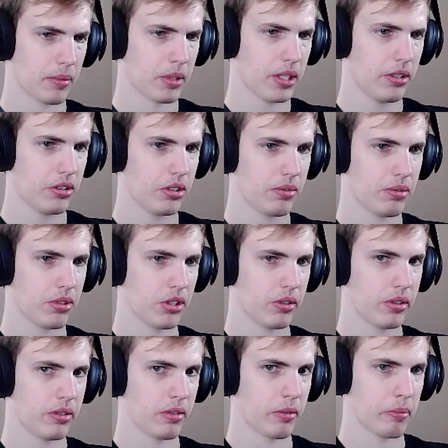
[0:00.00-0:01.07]
I'm curious if
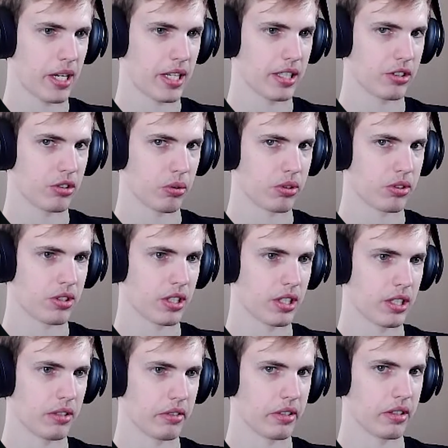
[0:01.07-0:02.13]
she'll even make it towards the
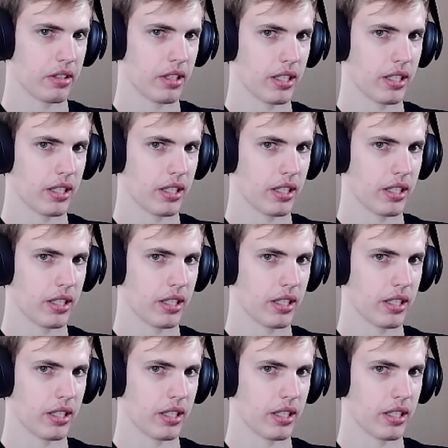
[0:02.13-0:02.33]
end of the,